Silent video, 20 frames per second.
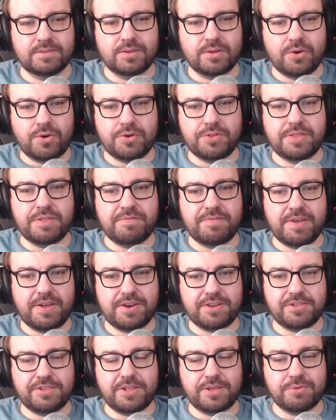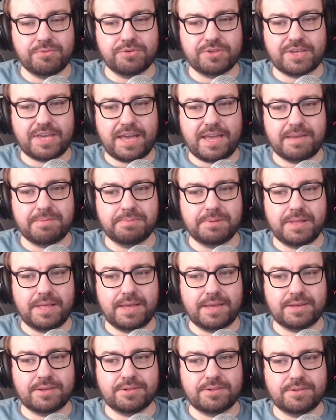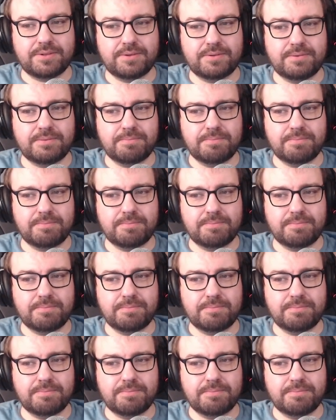On the Veristeel Skyplex,